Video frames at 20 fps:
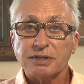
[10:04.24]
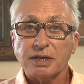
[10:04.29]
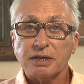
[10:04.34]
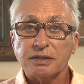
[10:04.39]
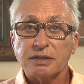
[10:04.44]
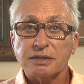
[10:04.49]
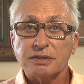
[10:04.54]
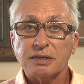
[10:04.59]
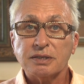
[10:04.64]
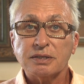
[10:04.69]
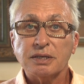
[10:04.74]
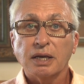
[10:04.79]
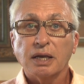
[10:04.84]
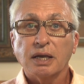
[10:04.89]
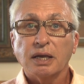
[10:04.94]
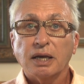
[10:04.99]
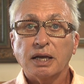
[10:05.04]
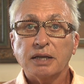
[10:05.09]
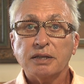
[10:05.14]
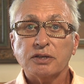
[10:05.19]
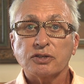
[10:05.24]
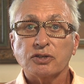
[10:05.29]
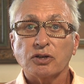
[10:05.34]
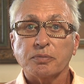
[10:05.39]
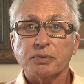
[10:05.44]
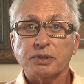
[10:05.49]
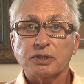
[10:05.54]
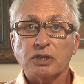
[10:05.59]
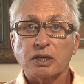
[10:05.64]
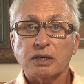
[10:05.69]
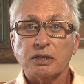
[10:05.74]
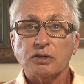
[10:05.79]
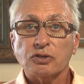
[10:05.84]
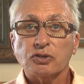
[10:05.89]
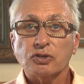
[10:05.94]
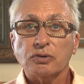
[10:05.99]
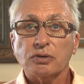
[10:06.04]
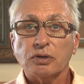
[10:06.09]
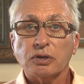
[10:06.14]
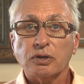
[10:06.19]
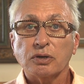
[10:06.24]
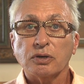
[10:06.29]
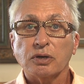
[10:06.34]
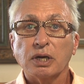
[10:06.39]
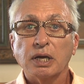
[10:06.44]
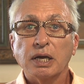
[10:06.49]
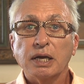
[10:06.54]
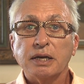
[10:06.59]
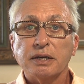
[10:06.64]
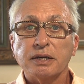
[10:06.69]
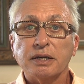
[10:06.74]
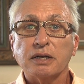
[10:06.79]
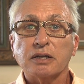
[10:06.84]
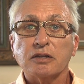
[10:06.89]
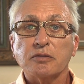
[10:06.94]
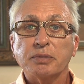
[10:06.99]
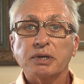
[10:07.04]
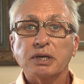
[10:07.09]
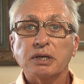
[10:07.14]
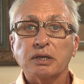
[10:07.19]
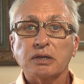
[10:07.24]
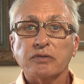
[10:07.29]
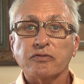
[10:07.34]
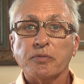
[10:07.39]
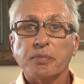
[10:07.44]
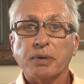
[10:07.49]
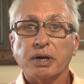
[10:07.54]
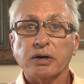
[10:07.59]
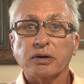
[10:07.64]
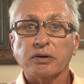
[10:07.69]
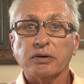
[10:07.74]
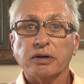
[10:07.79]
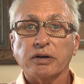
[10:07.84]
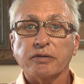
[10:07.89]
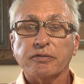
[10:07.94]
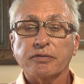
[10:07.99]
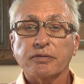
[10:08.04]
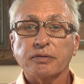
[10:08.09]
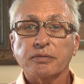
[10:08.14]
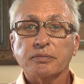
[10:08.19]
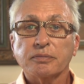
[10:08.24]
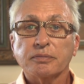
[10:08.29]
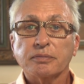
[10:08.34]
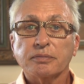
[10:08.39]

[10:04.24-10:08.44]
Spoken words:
sentences, and the topic sentence should occur near the beginning of a paragraph.